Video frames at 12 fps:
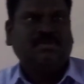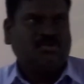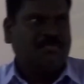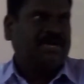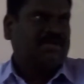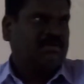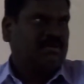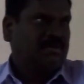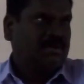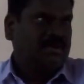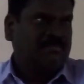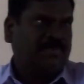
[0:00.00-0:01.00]
You might
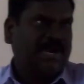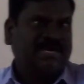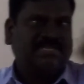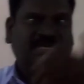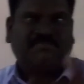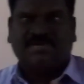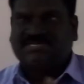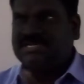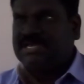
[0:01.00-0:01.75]
have played that puzzle